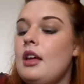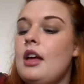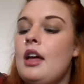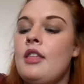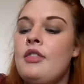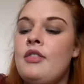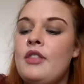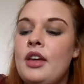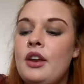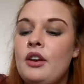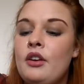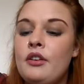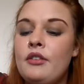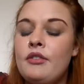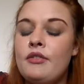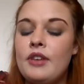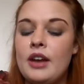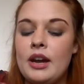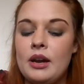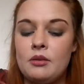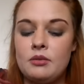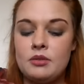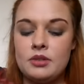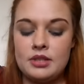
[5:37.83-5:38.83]
And then I
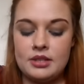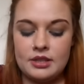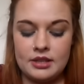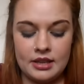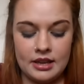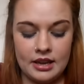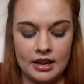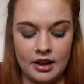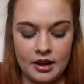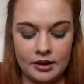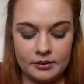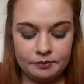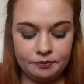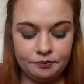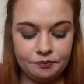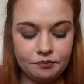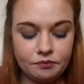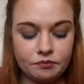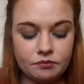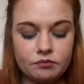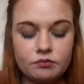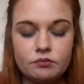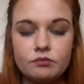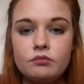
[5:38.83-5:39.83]
found that
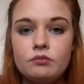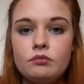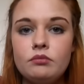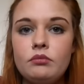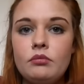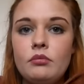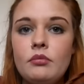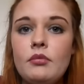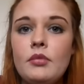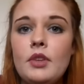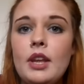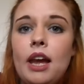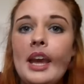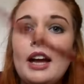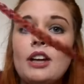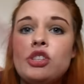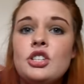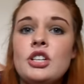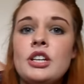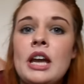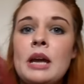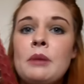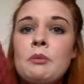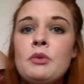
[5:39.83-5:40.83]
it
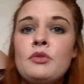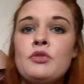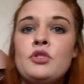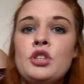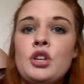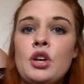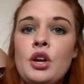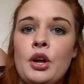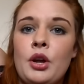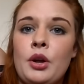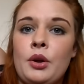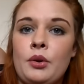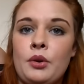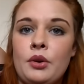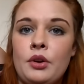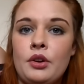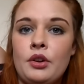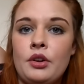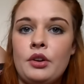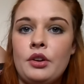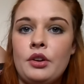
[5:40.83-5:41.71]
actually came with two.